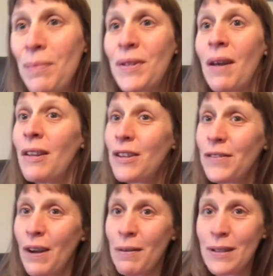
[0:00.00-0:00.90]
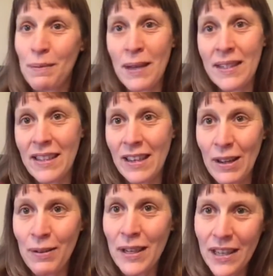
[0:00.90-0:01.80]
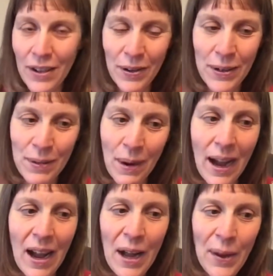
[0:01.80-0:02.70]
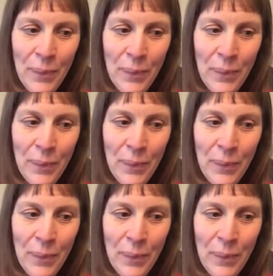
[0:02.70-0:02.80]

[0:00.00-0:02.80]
so I look forward to meeting you. You know who you are.